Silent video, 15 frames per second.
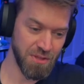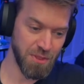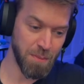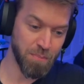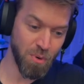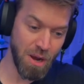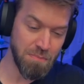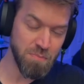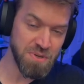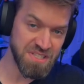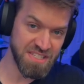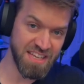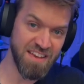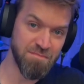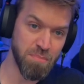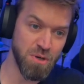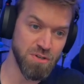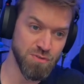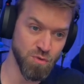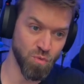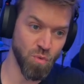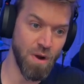The problem with save
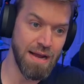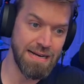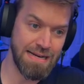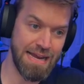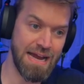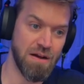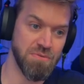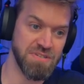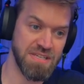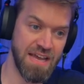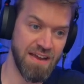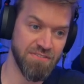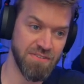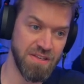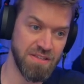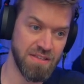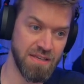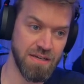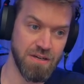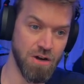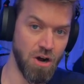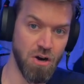balls right now is
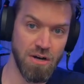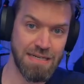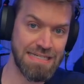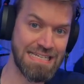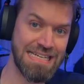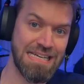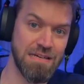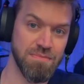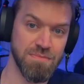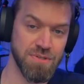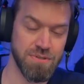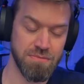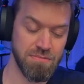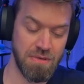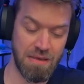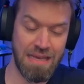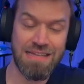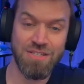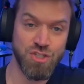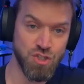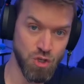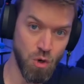everything on teams,
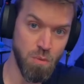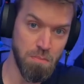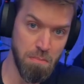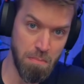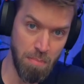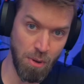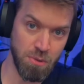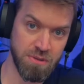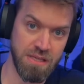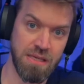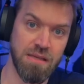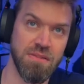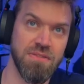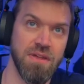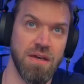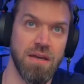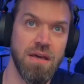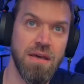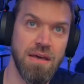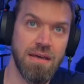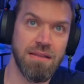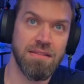it's so bulky that
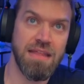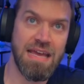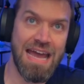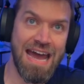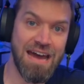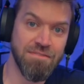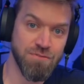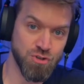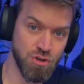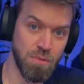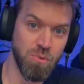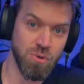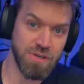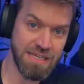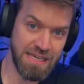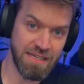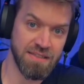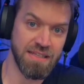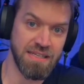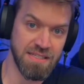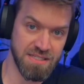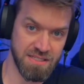they have trouble
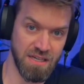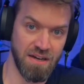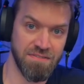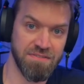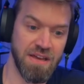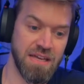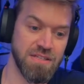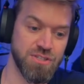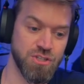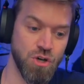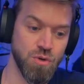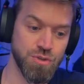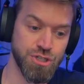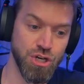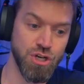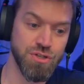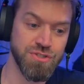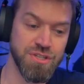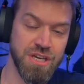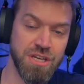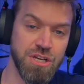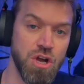killing stuff, and so
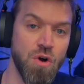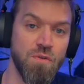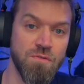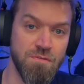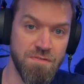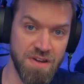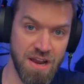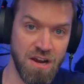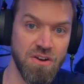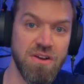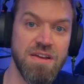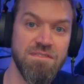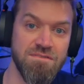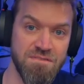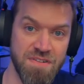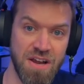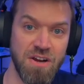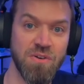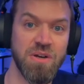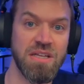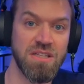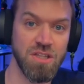turns can go very,
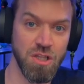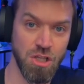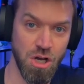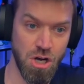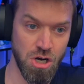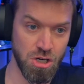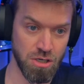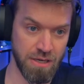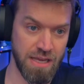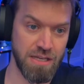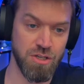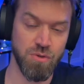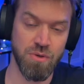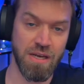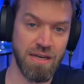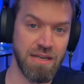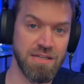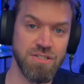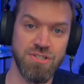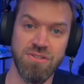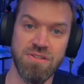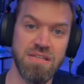very long, and you get
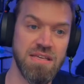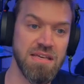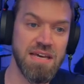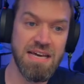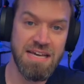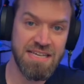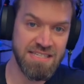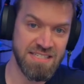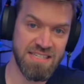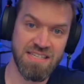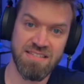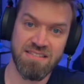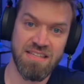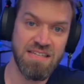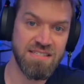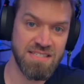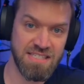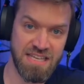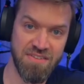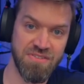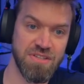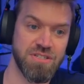into the 6th and
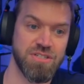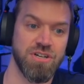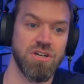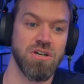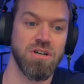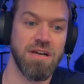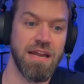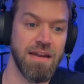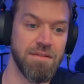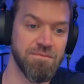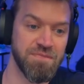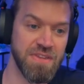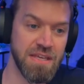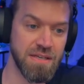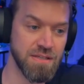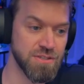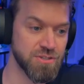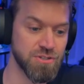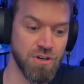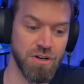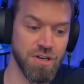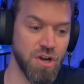7th turn and things
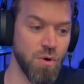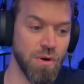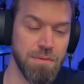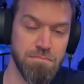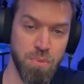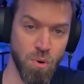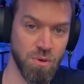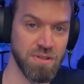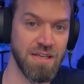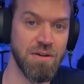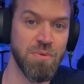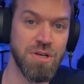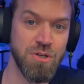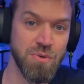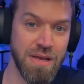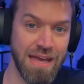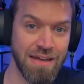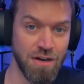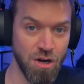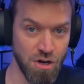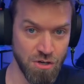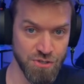start going poorly when you
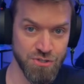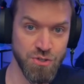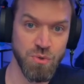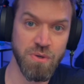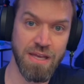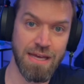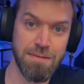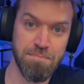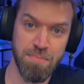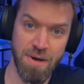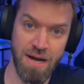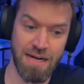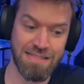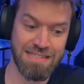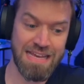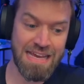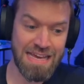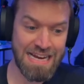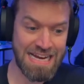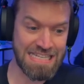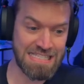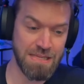can't also get pots.
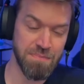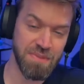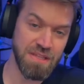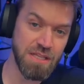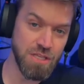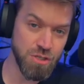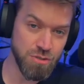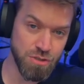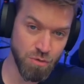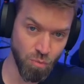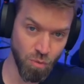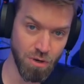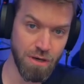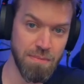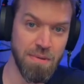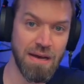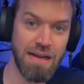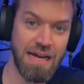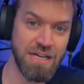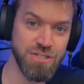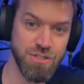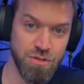It's something that you should worry
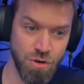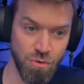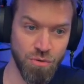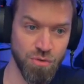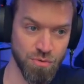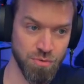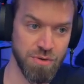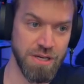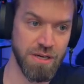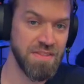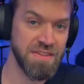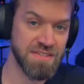about as you go through here.